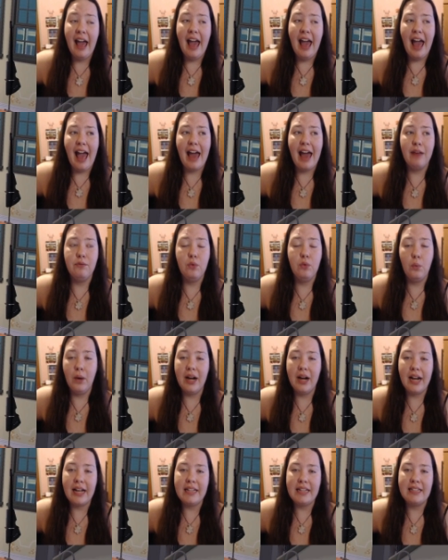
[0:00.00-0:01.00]
and for
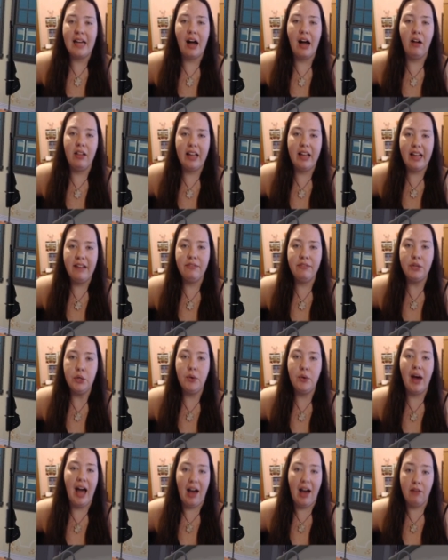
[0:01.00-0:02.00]
what I can tell, if
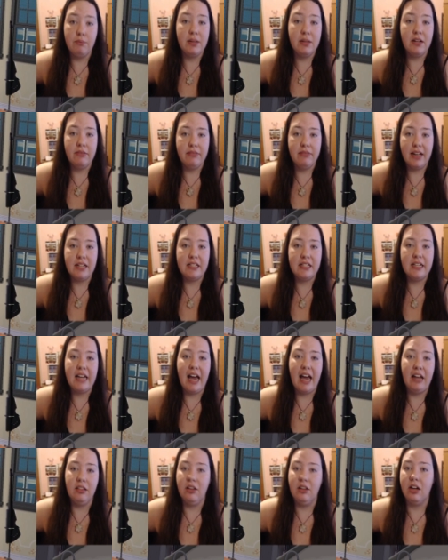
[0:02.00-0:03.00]
you have been affected
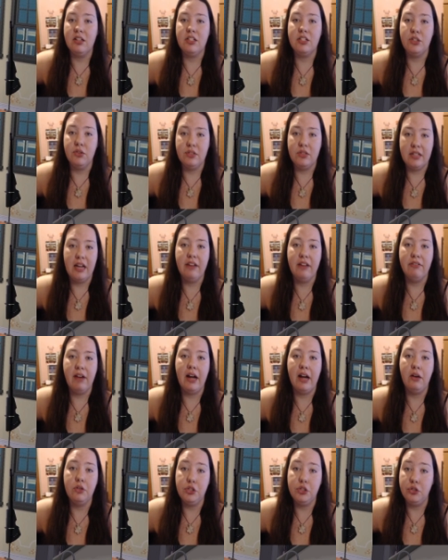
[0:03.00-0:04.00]
and lost your save
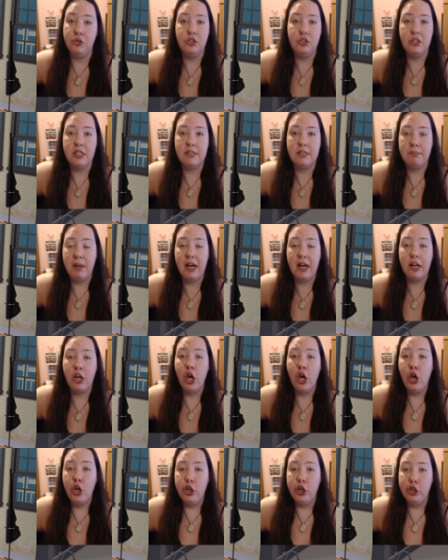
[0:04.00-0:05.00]
file due to this bug,
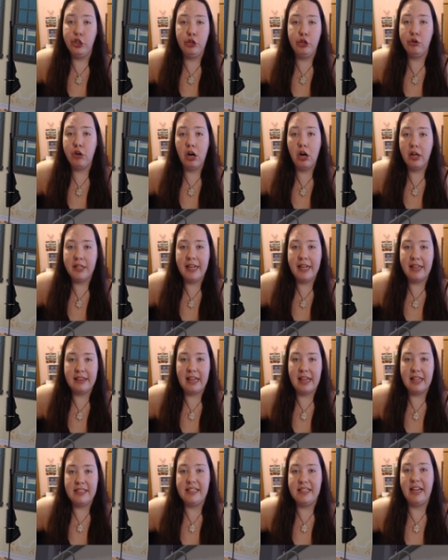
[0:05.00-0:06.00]
you can't get
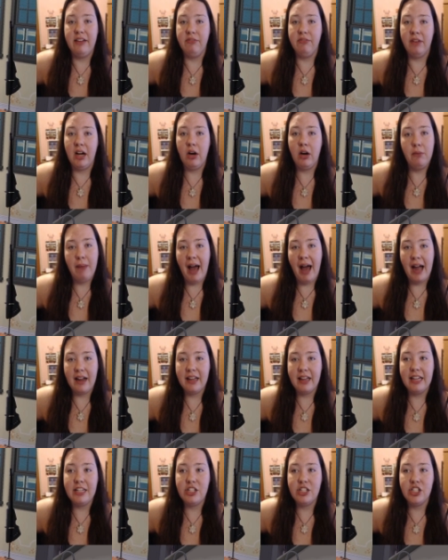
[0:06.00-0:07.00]
that save file
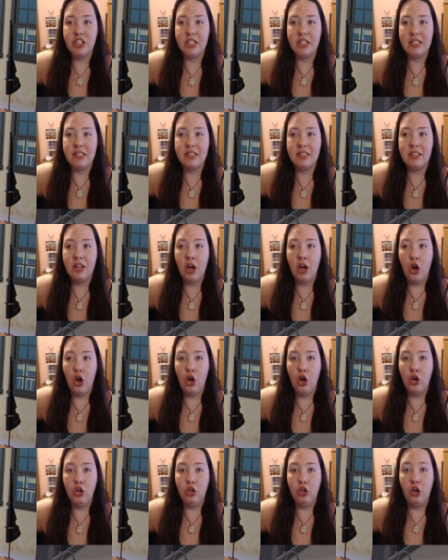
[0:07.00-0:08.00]
back. It's just
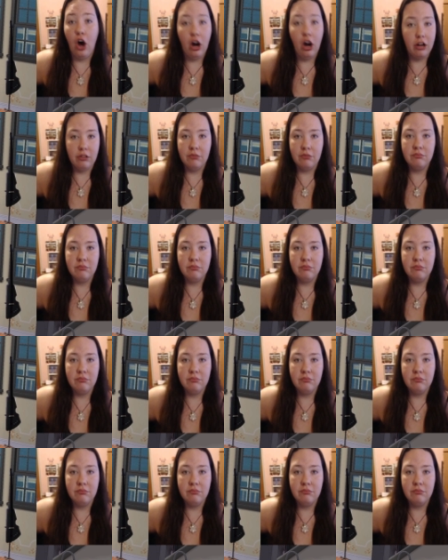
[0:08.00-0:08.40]
gone.